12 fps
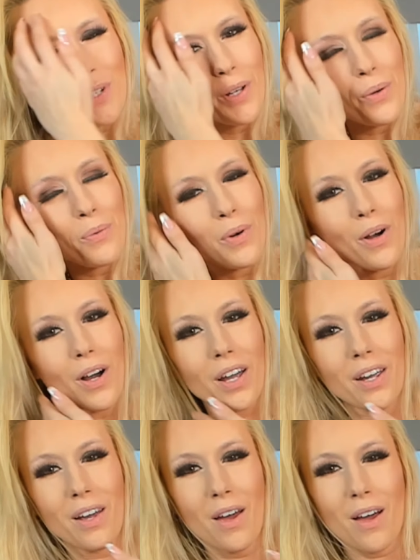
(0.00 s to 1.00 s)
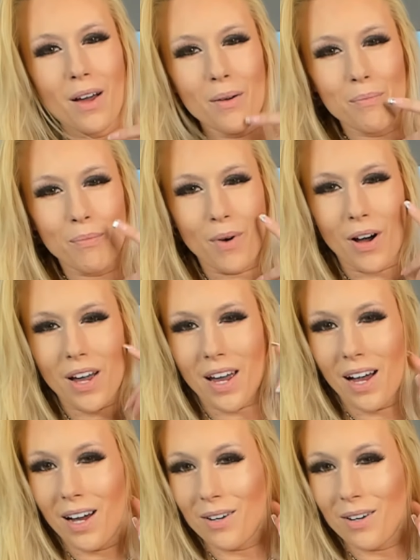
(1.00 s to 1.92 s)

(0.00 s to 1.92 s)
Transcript: do you know what, I might